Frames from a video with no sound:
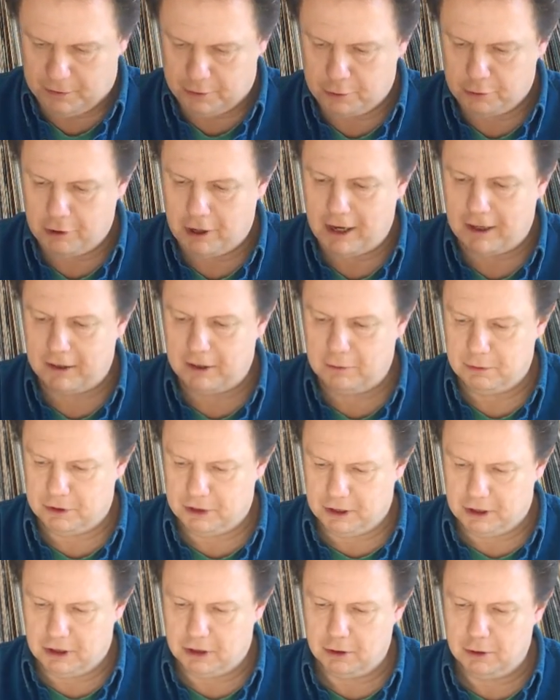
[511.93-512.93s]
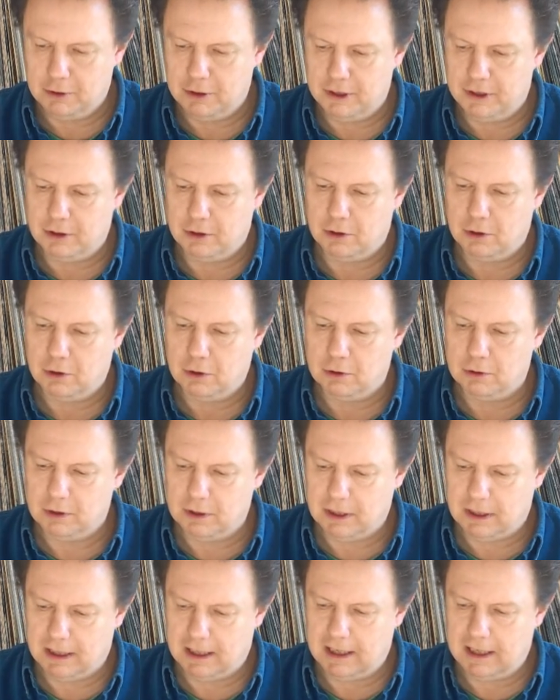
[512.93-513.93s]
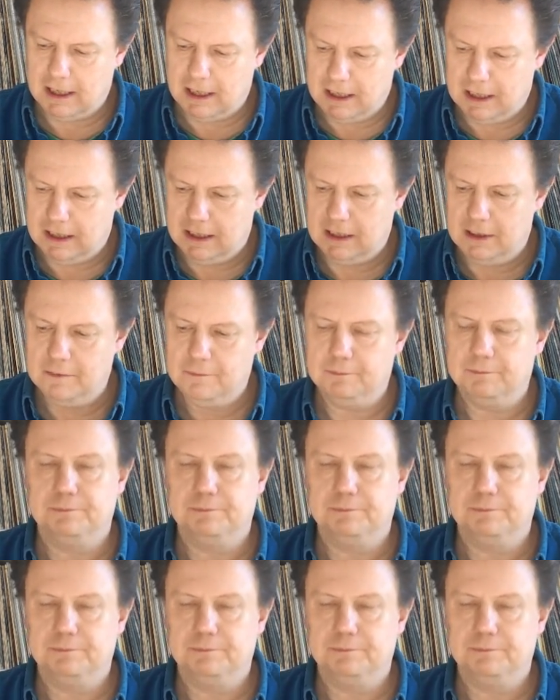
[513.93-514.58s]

the track that was included on a